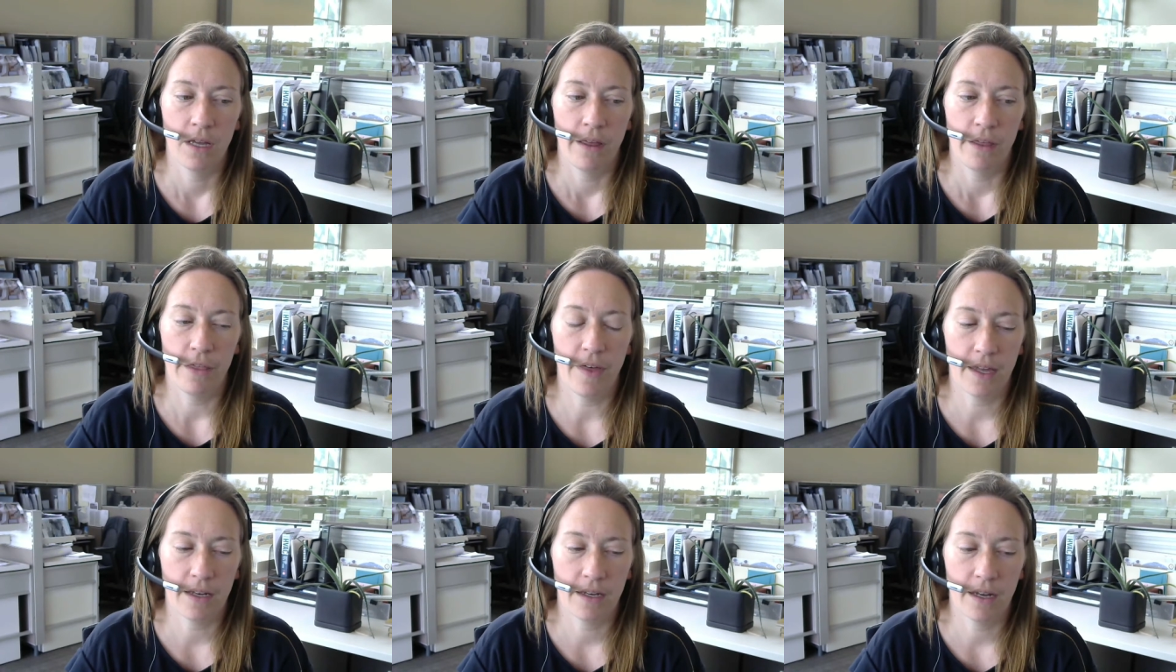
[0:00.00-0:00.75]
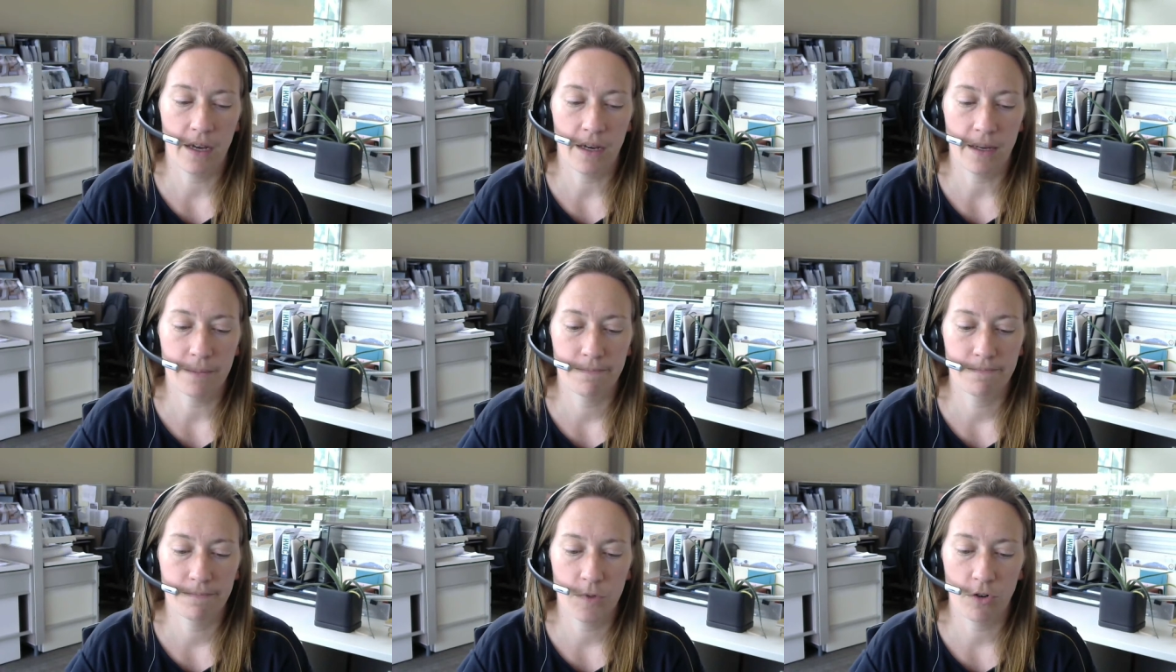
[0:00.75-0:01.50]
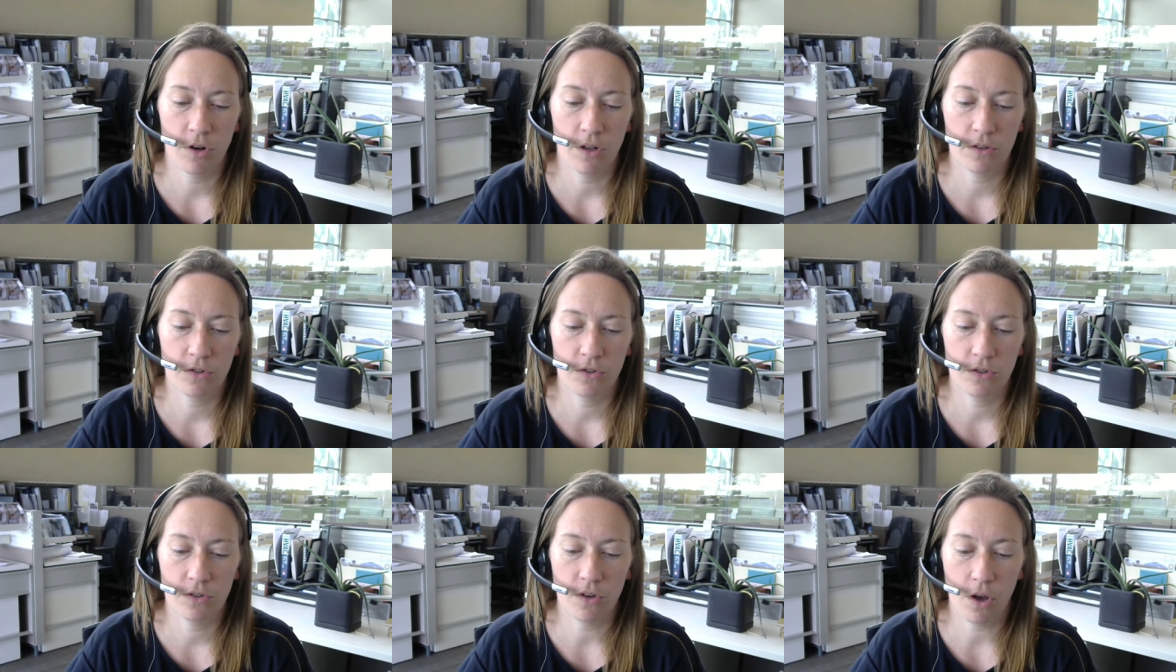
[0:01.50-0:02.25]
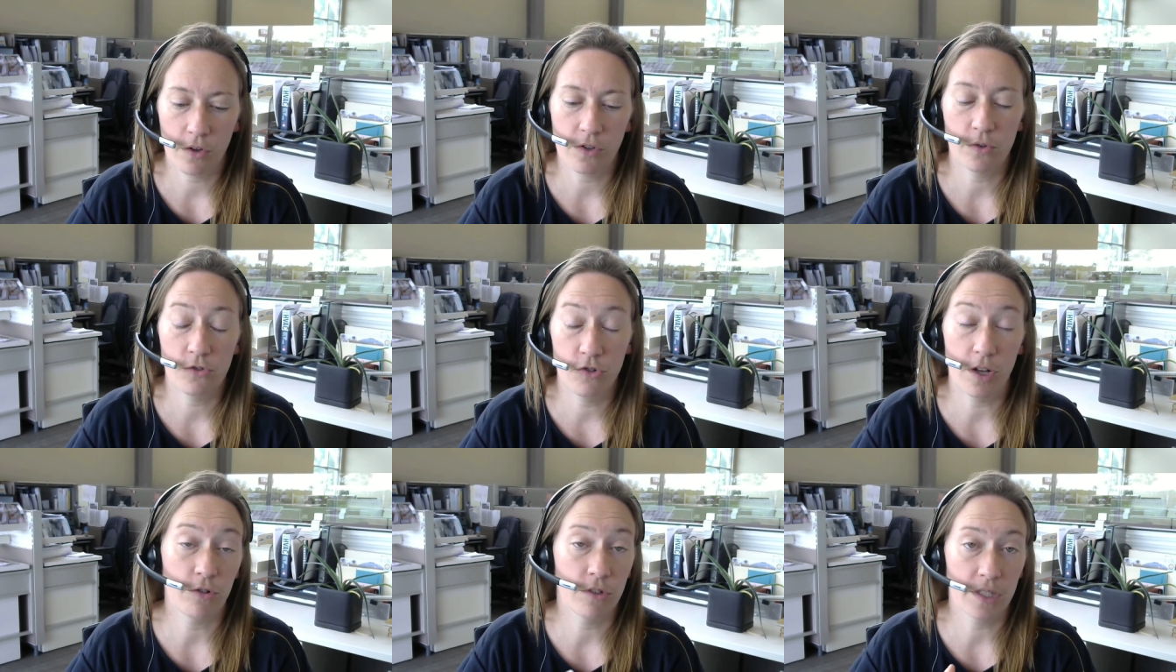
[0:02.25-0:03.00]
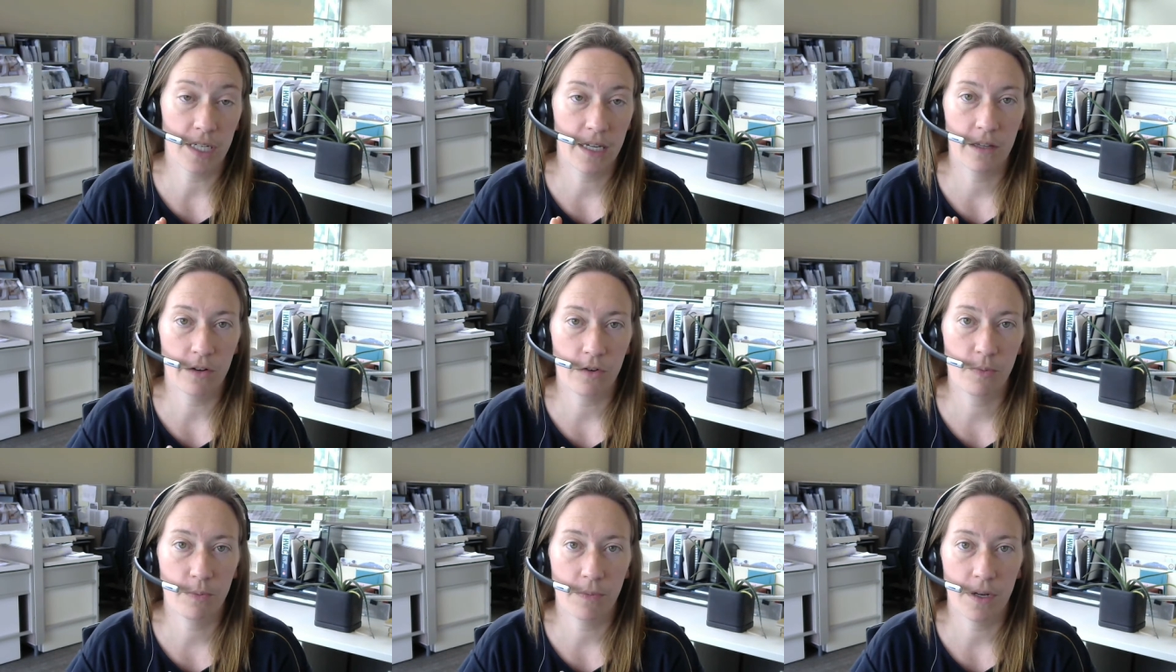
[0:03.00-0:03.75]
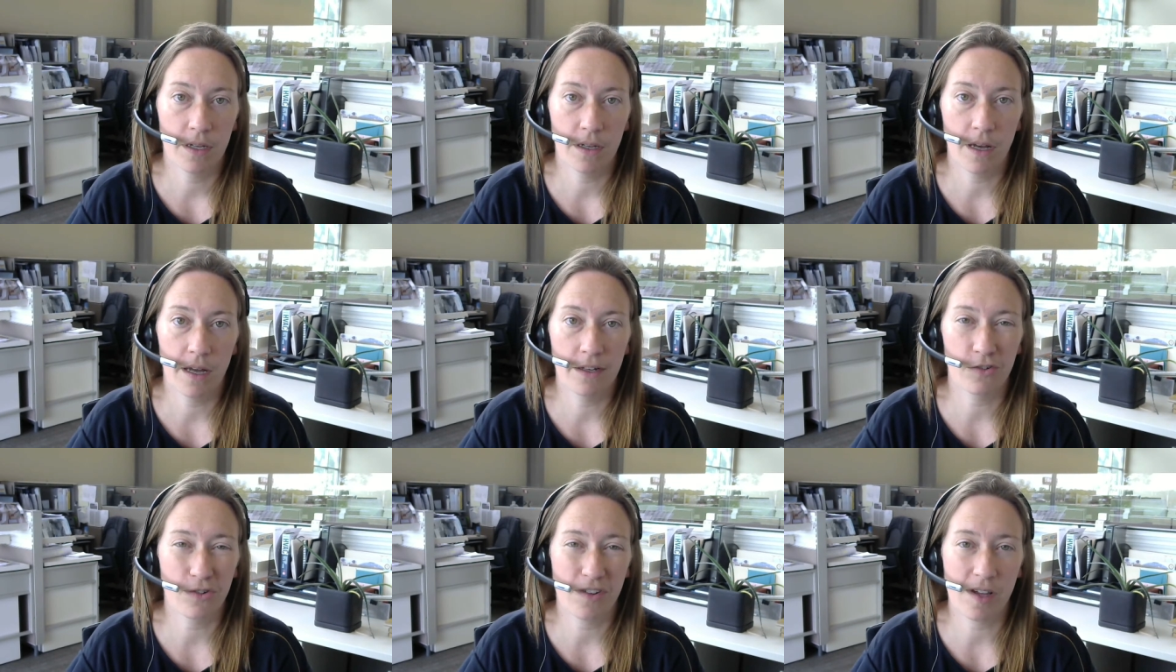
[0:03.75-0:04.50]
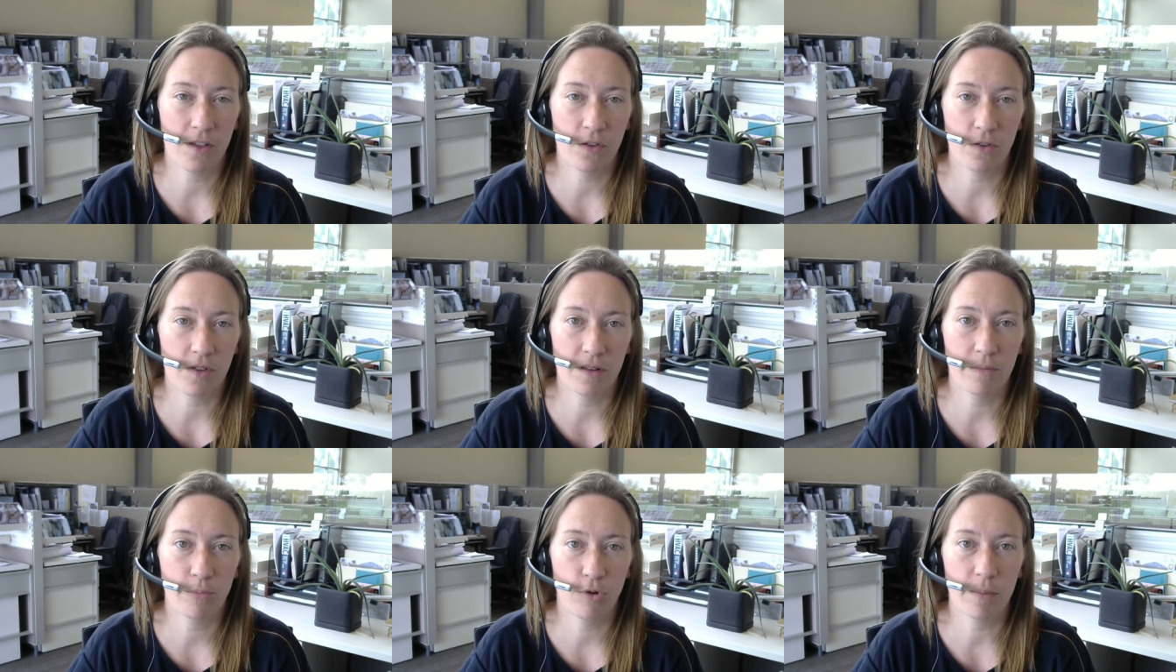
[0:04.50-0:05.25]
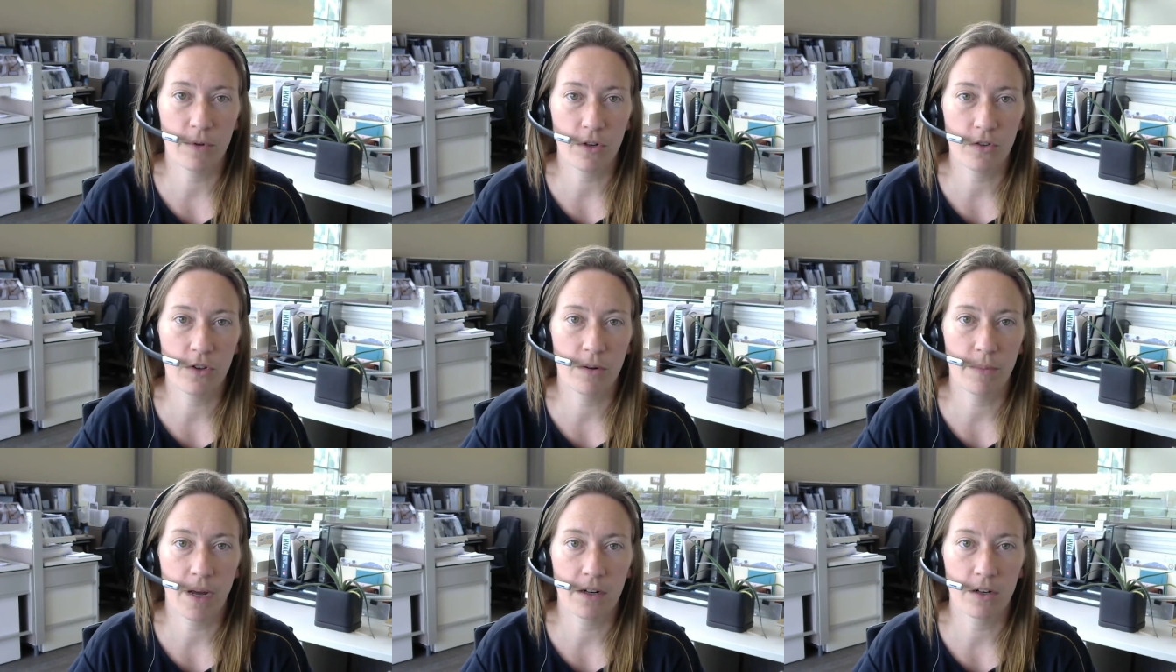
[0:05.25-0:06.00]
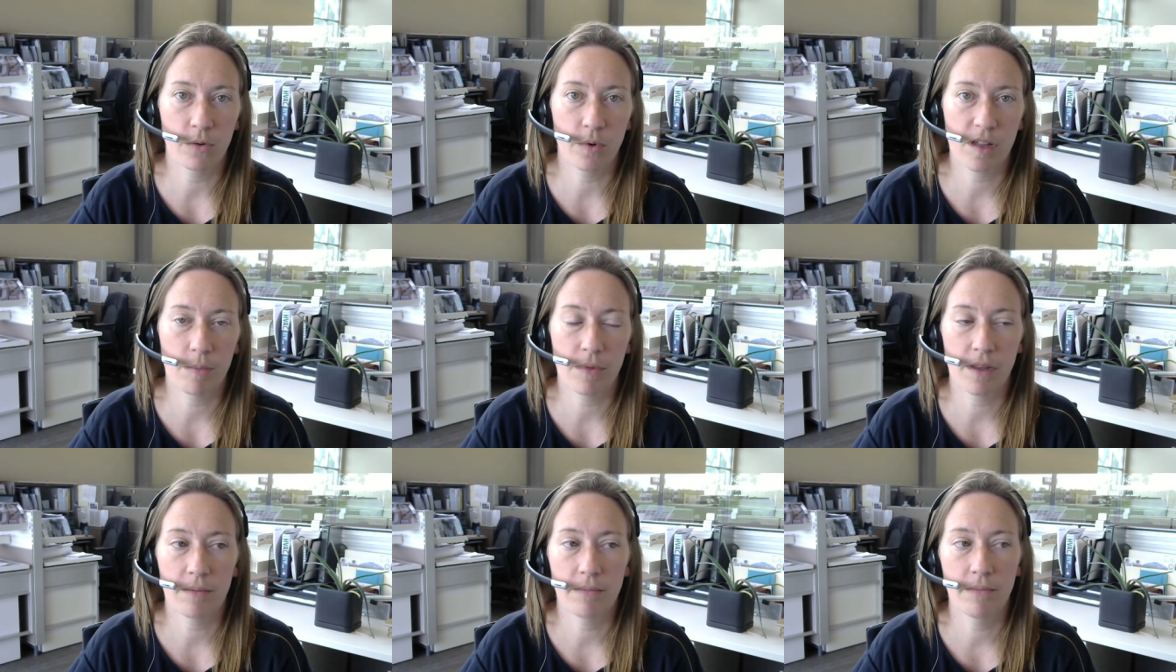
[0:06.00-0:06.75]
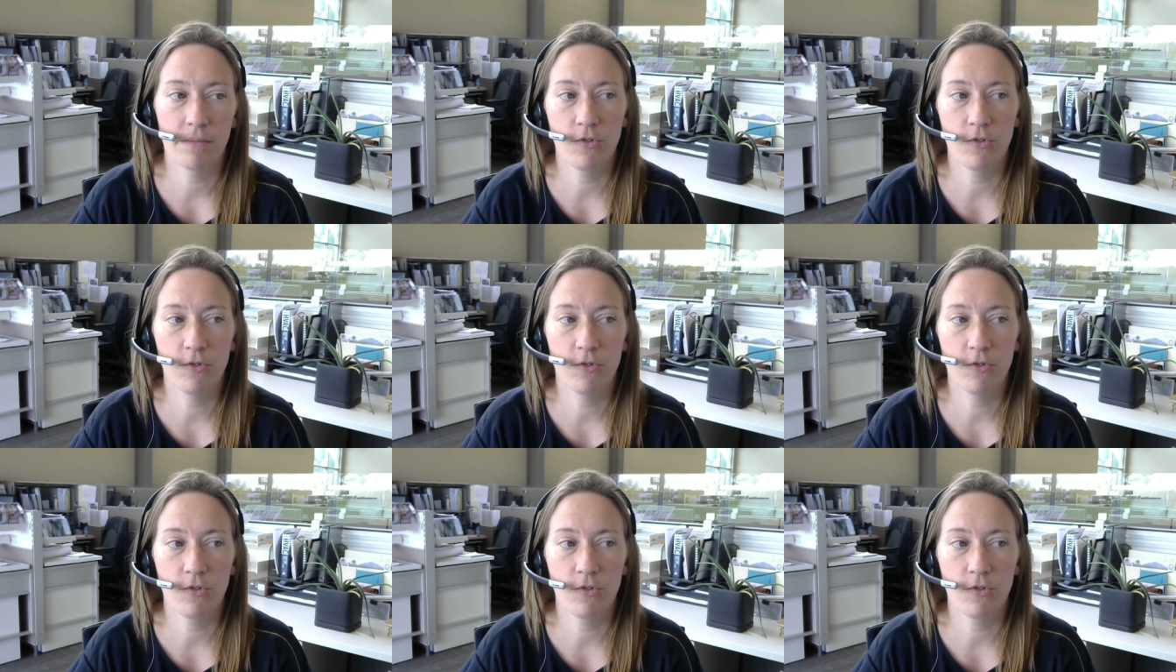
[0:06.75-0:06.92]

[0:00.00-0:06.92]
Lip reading: Then they're all also generally there's additional sensors and parameters you can monitor with some of them.